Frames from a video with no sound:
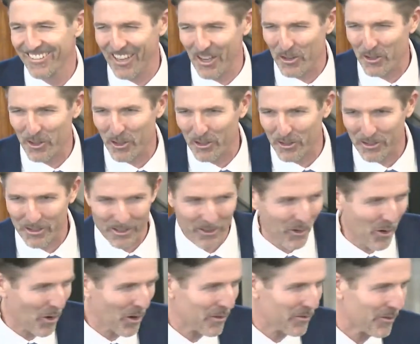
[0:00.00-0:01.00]
now you're all looking
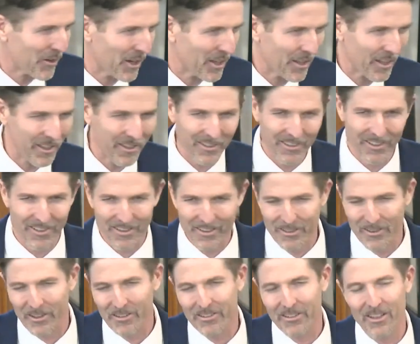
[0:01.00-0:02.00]
horrified, like,
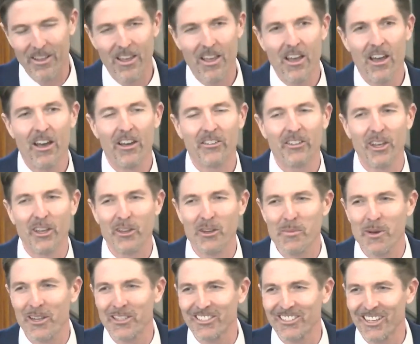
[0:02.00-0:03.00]
I'll tell you
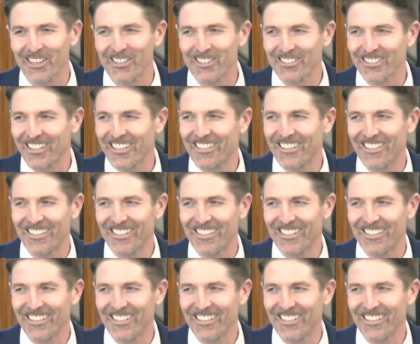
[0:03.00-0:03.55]
about jiggers.